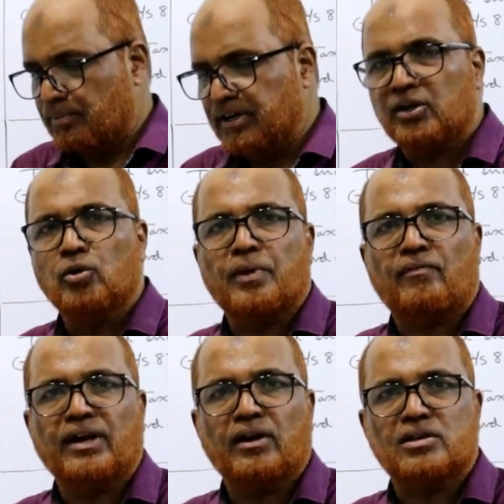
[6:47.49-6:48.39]
debited to
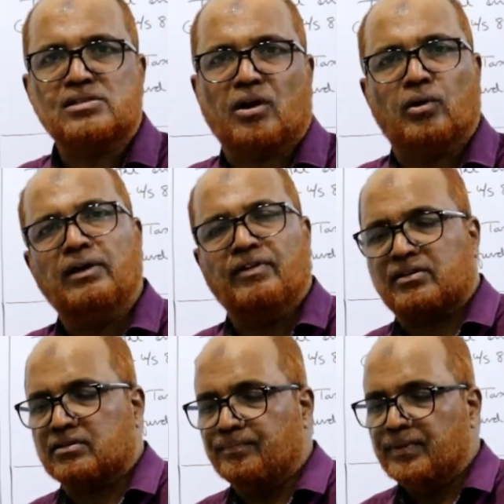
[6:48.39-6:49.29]
profit and loss account. Leave
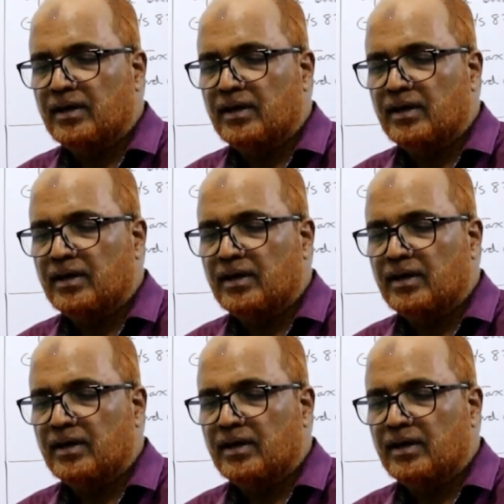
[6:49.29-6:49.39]
it.